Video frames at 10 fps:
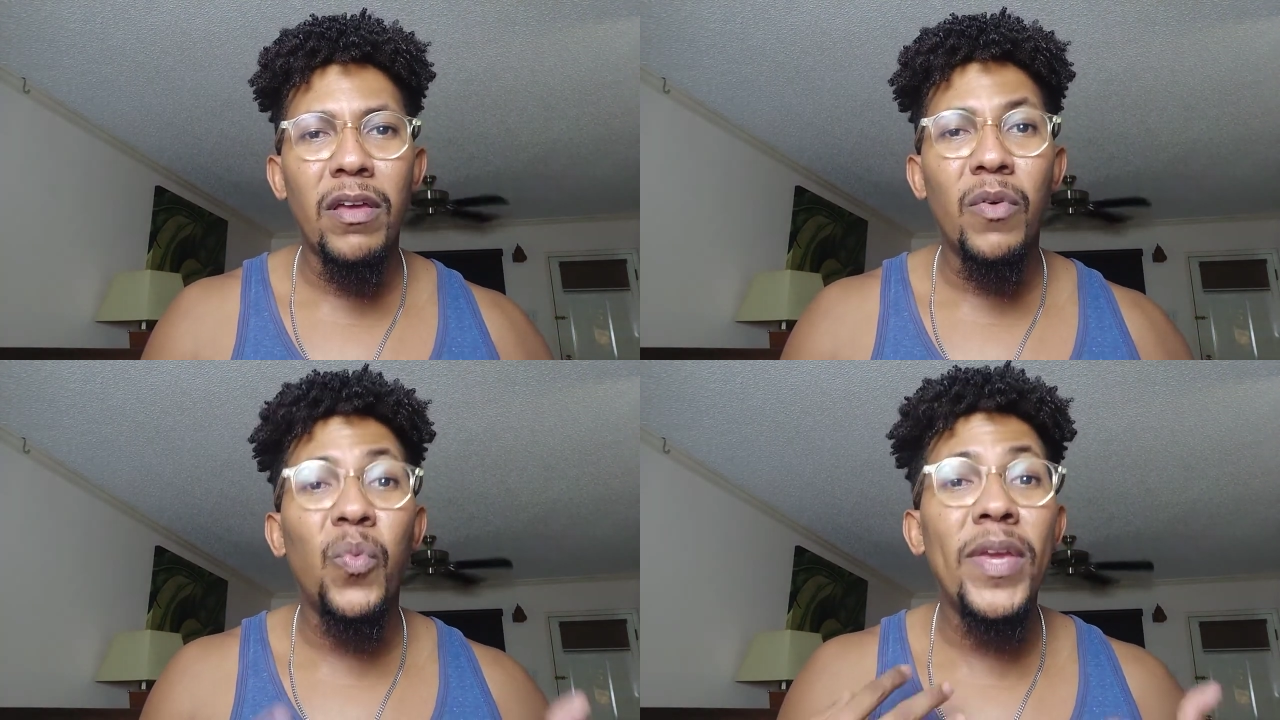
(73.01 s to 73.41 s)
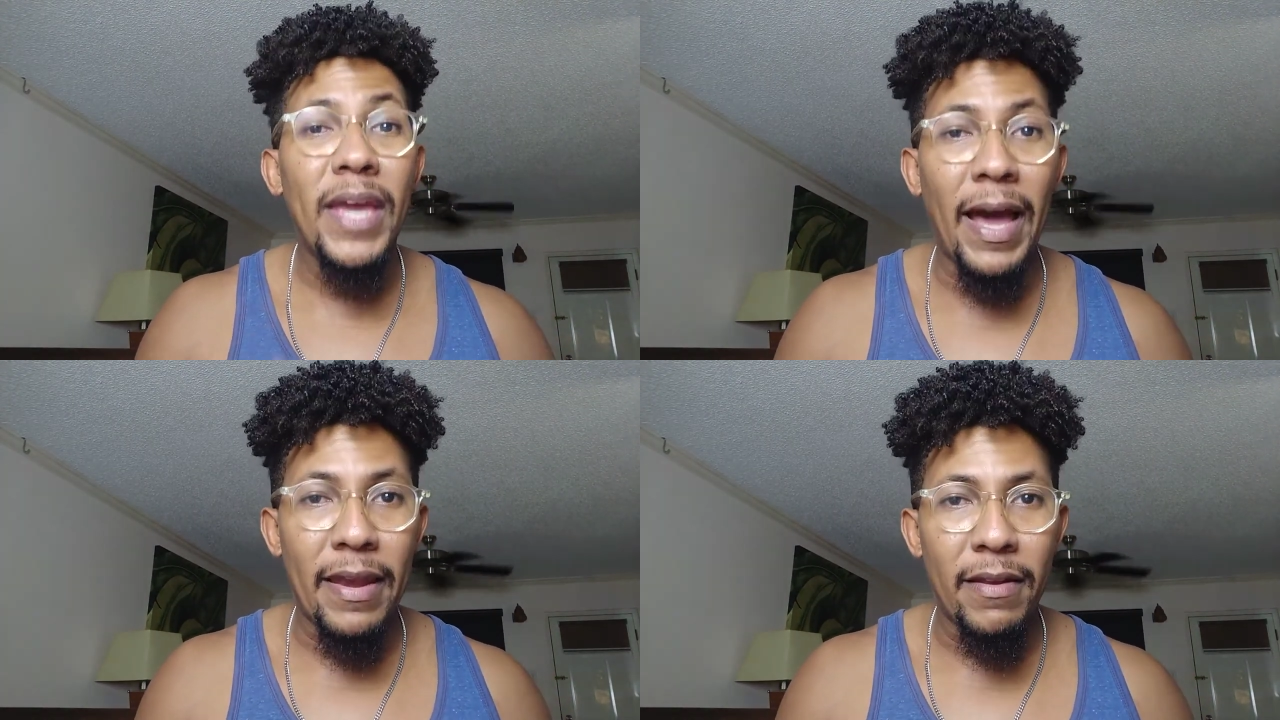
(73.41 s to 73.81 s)
we
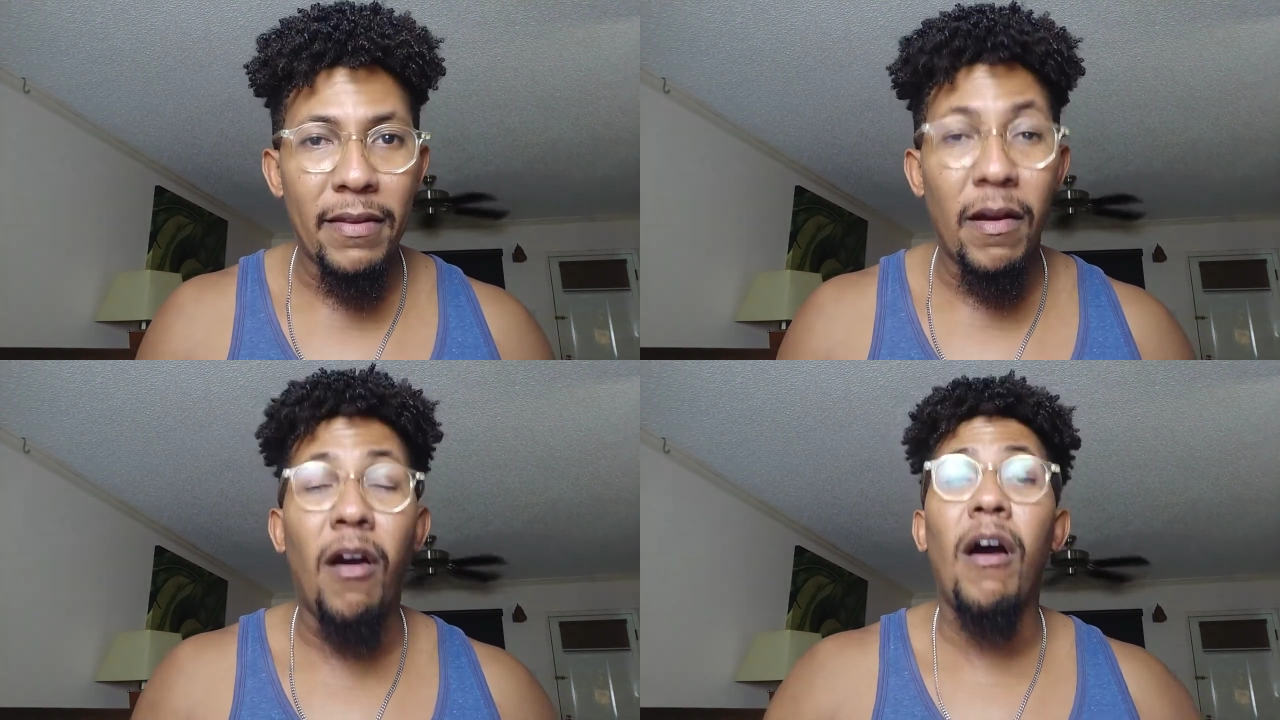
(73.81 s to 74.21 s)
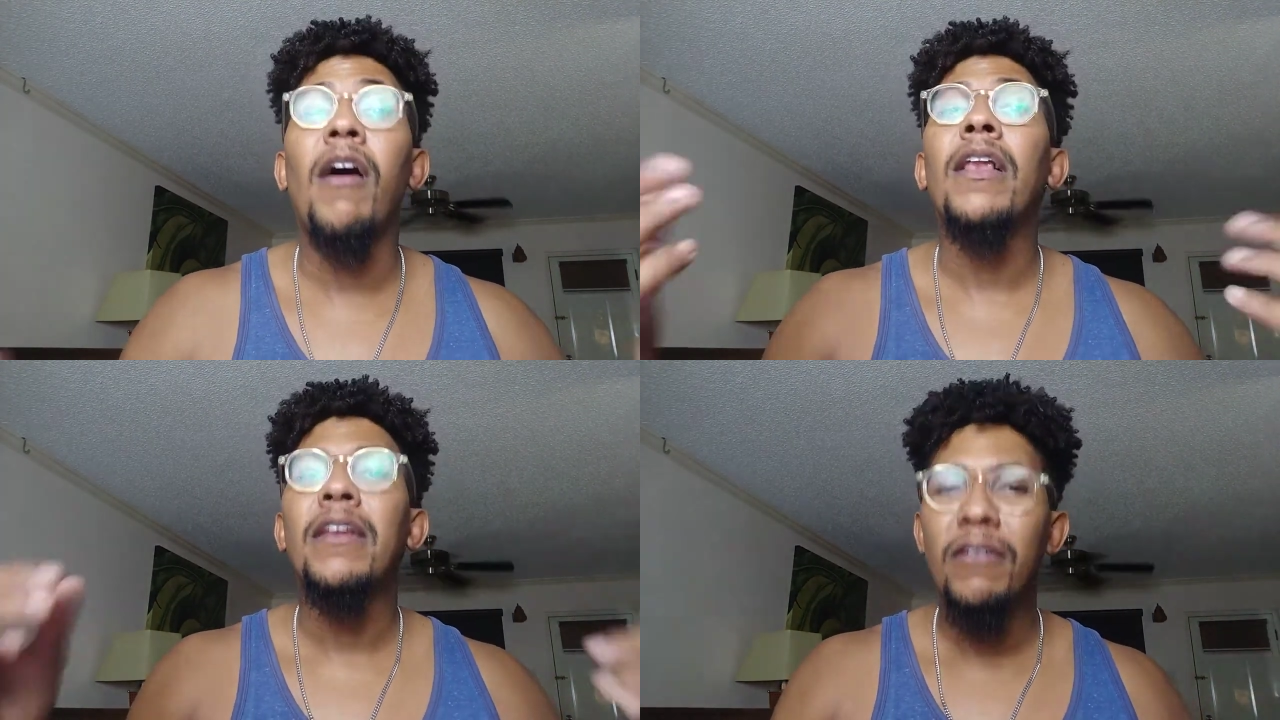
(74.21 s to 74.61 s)
had.
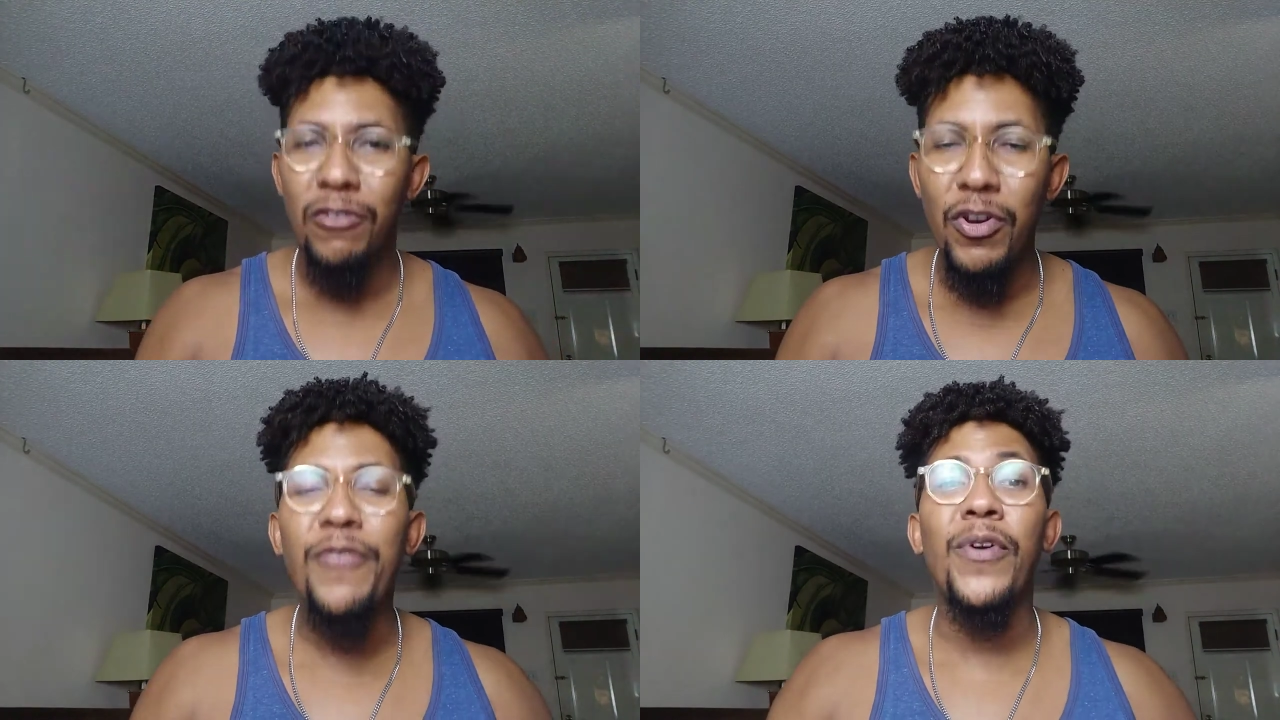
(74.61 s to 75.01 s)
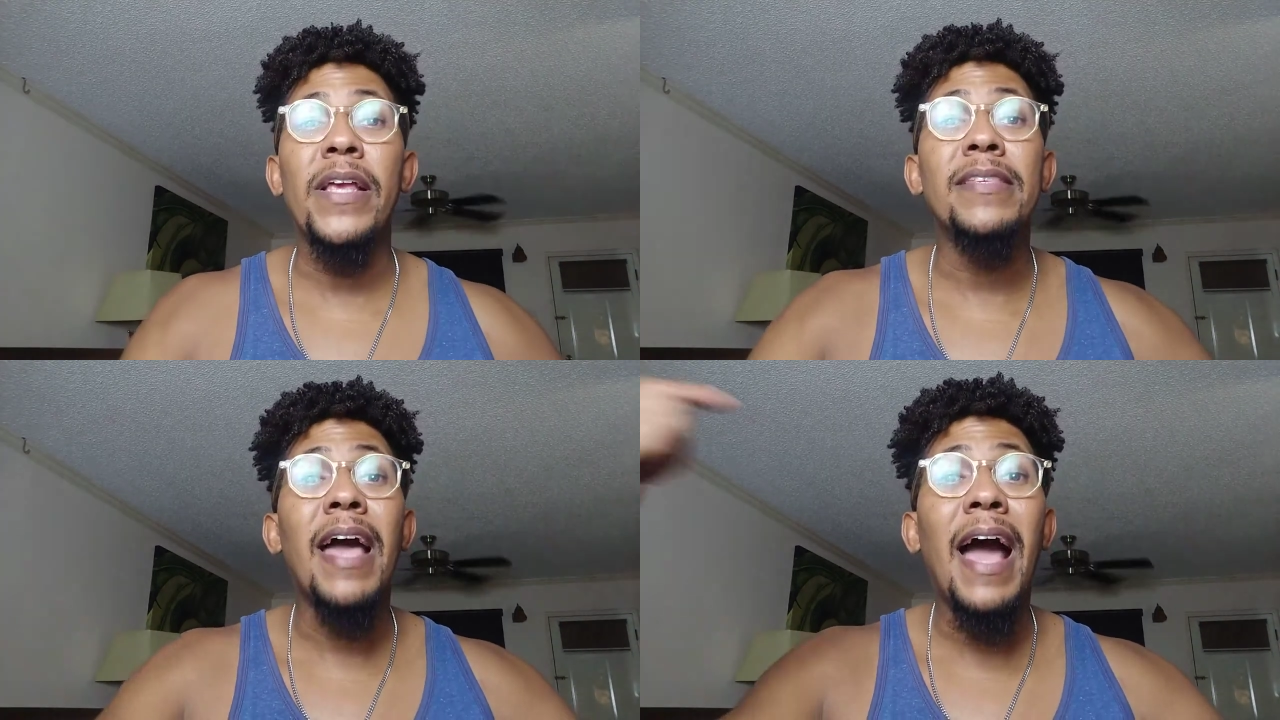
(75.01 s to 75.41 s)

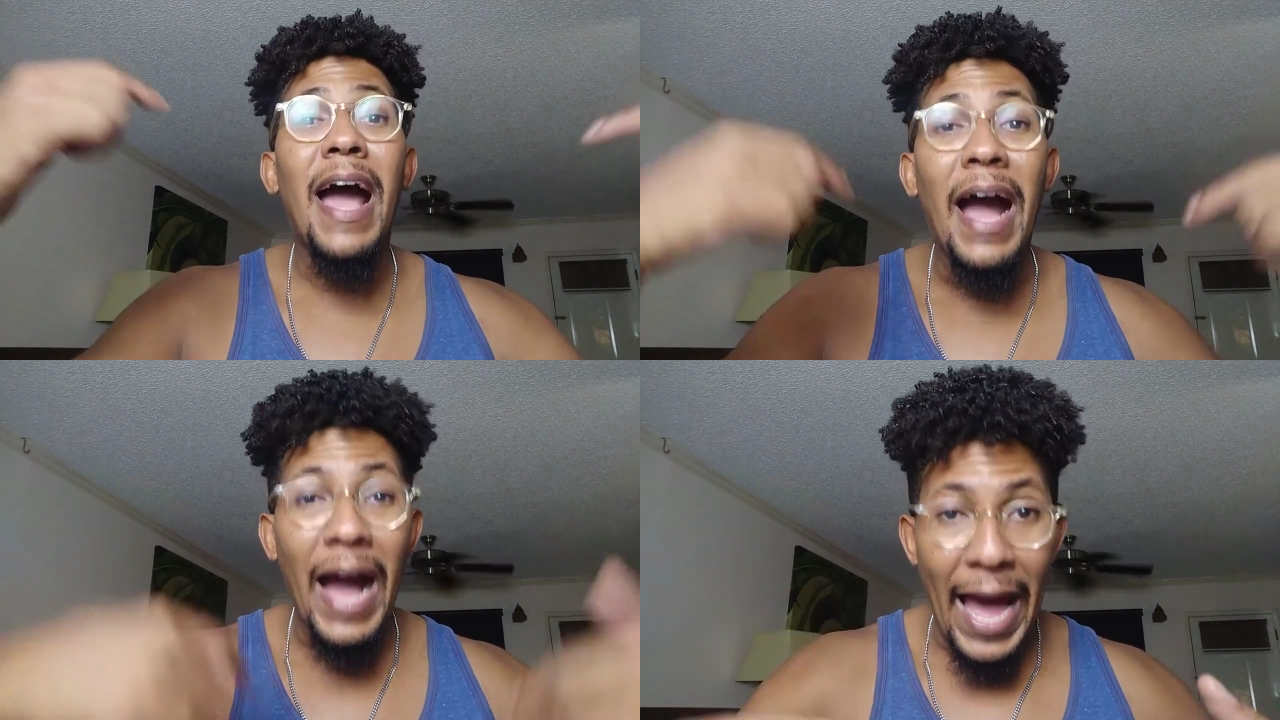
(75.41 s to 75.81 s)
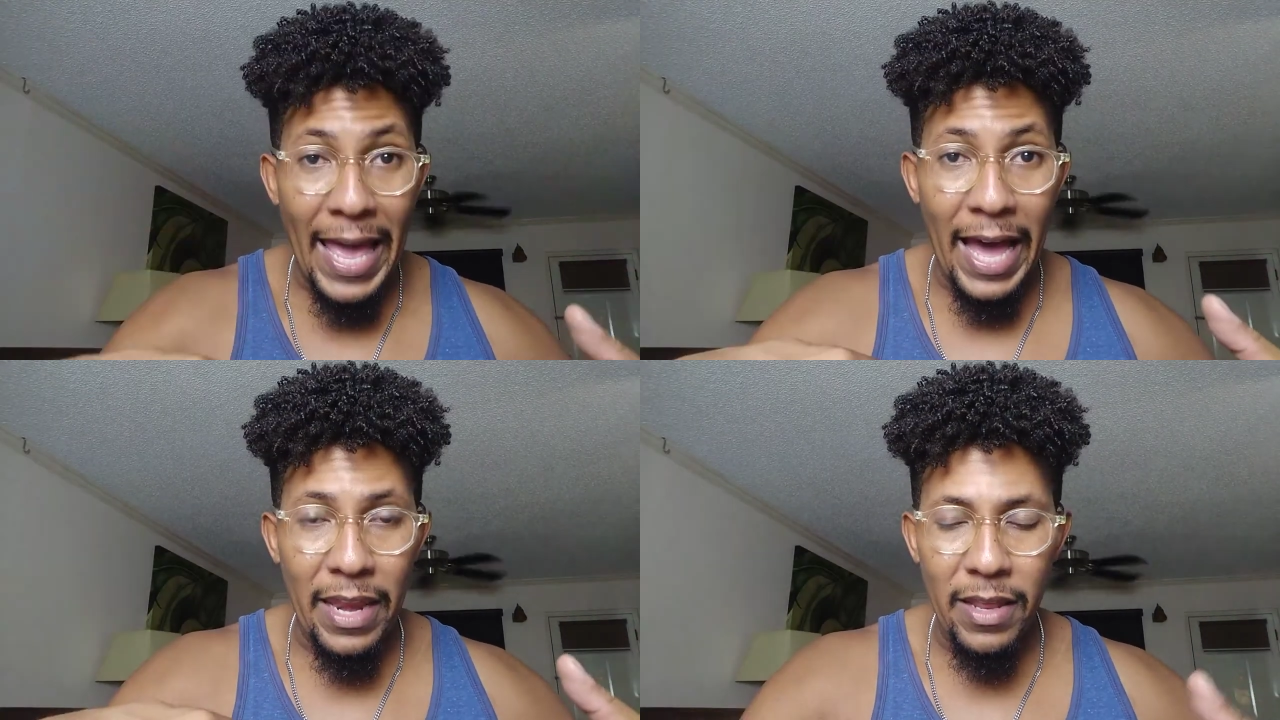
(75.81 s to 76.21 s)
Rephrase, I
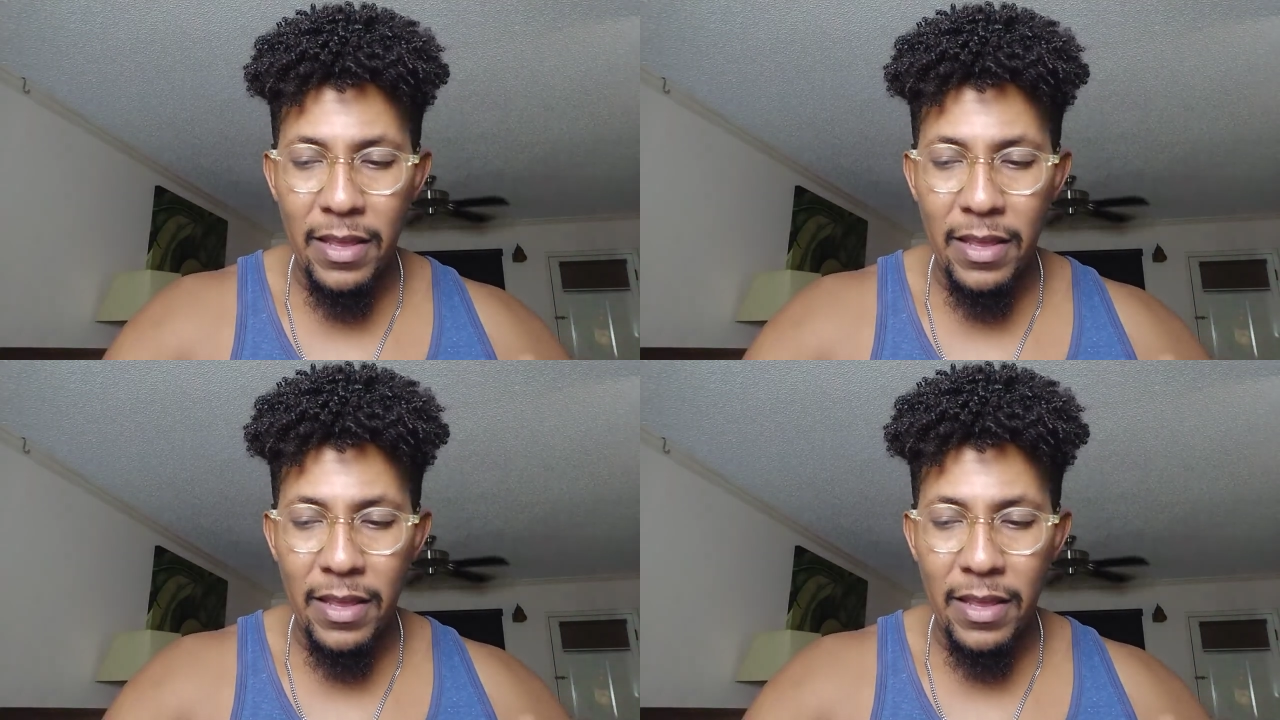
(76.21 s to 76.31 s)
had.